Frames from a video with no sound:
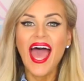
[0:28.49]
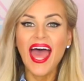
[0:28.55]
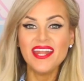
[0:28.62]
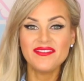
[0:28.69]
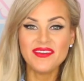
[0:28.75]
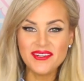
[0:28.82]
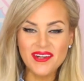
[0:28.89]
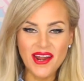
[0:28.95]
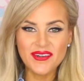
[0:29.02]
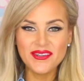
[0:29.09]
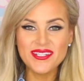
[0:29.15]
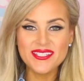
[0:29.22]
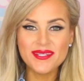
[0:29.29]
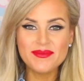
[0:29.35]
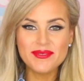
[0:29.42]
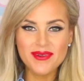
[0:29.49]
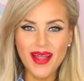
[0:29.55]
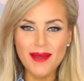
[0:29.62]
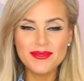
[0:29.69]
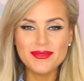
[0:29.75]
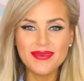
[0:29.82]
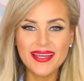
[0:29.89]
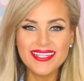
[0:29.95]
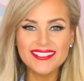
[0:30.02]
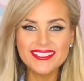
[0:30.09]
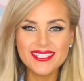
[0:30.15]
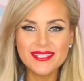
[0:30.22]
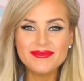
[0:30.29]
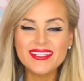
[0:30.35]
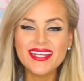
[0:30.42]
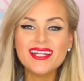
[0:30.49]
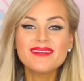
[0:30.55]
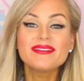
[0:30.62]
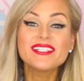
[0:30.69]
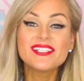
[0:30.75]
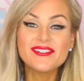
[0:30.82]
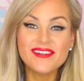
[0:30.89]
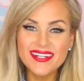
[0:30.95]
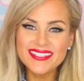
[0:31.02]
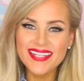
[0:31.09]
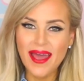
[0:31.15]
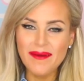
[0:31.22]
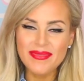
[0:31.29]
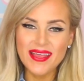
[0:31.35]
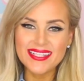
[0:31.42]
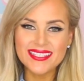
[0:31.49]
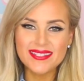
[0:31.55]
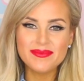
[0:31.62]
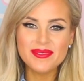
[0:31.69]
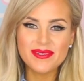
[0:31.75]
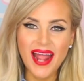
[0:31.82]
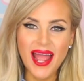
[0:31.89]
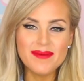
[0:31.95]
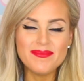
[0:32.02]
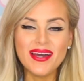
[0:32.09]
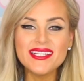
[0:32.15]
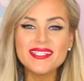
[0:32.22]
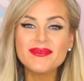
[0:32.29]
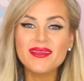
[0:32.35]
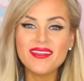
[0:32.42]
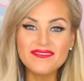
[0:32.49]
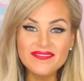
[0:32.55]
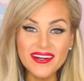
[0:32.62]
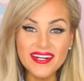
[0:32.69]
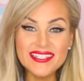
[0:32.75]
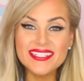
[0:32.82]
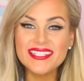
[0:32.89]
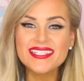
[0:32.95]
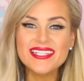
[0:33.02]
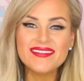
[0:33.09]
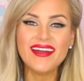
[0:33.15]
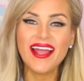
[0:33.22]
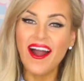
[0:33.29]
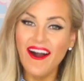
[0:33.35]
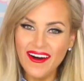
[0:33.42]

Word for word: And if you're not already subscribed to my YouTube channel, be sure to tap that subscribe button to be the first to see my